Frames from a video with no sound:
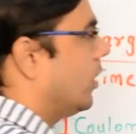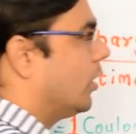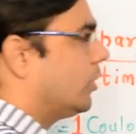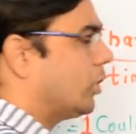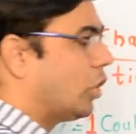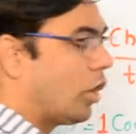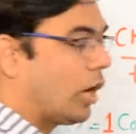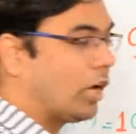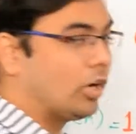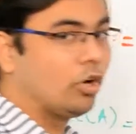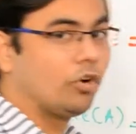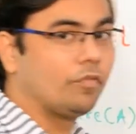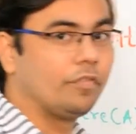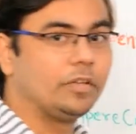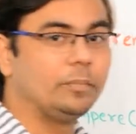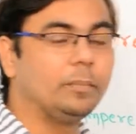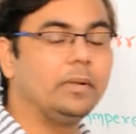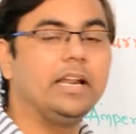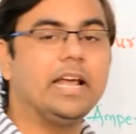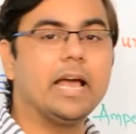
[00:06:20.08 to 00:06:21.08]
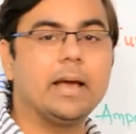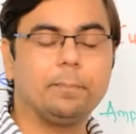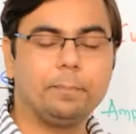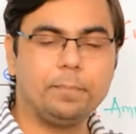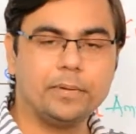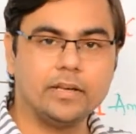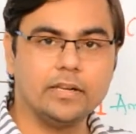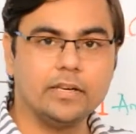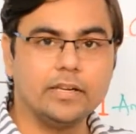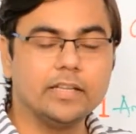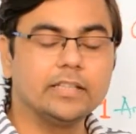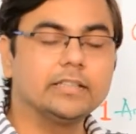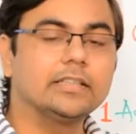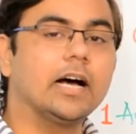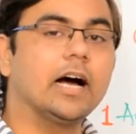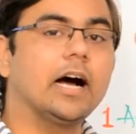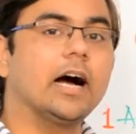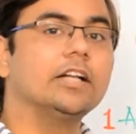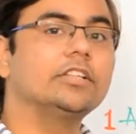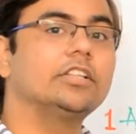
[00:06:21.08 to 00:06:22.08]
Now along with milliampere,
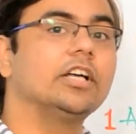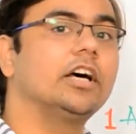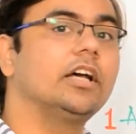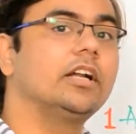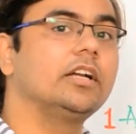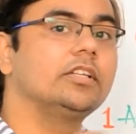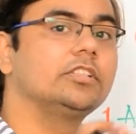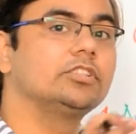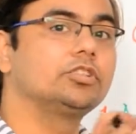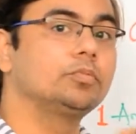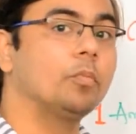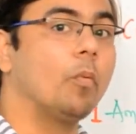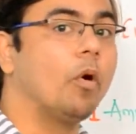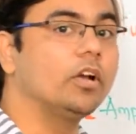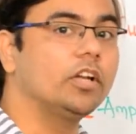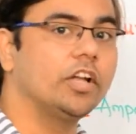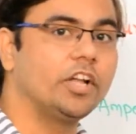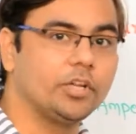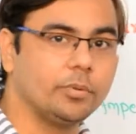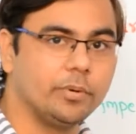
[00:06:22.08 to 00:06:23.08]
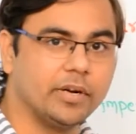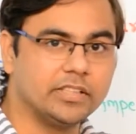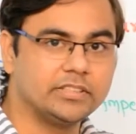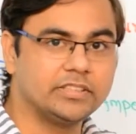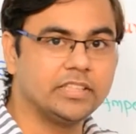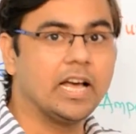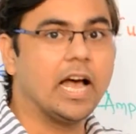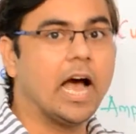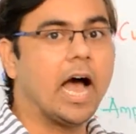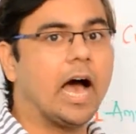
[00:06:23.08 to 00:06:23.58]
the other smaller units